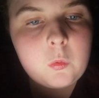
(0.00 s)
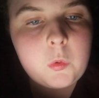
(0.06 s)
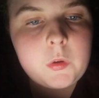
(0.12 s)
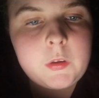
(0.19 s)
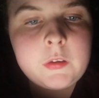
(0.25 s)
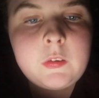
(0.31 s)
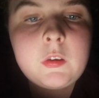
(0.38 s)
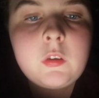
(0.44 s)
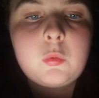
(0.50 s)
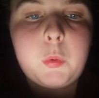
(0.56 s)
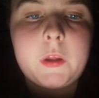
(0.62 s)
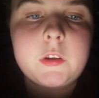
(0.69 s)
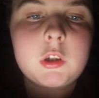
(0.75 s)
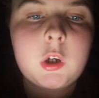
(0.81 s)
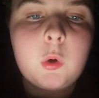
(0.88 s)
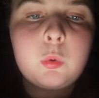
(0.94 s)
This is
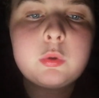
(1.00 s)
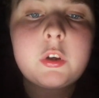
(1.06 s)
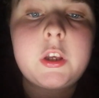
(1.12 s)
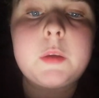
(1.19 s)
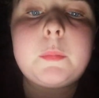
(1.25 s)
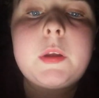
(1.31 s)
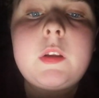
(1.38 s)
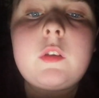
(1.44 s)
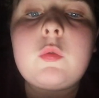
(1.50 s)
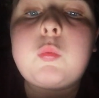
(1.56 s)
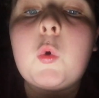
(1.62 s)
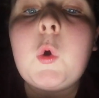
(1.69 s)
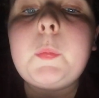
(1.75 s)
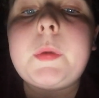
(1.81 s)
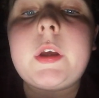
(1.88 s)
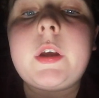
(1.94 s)
when cold air meets
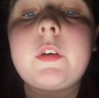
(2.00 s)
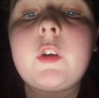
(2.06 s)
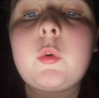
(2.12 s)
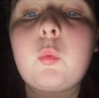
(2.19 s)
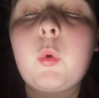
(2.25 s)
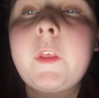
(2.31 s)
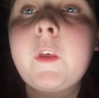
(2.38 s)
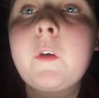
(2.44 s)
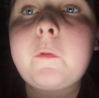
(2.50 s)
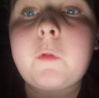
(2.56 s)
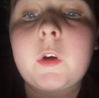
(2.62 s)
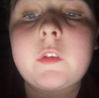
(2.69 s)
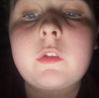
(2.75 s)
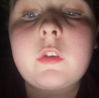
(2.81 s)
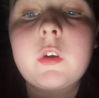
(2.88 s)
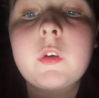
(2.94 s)
warm air in a weather
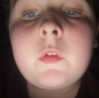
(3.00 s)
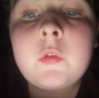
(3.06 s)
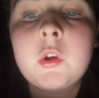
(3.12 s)
front.